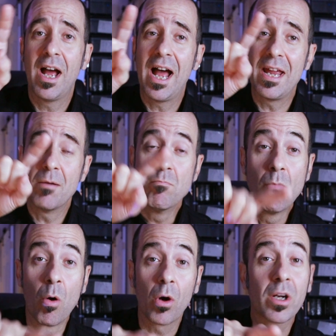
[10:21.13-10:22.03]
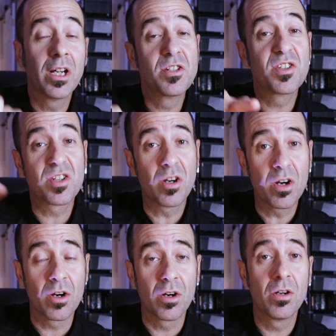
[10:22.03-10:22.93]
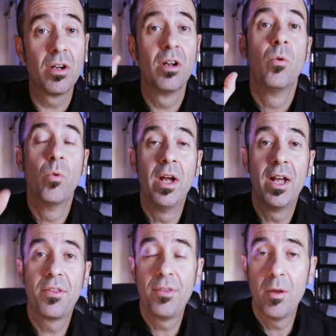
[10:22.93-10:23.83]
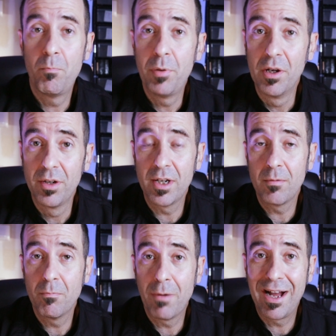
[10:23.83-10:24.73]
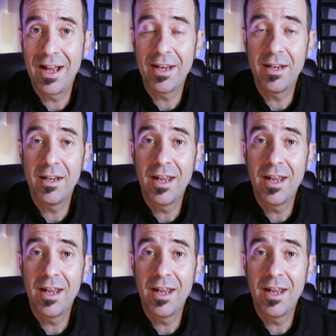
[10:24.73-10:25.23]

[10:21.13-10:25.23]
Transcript: I am more concerned with building my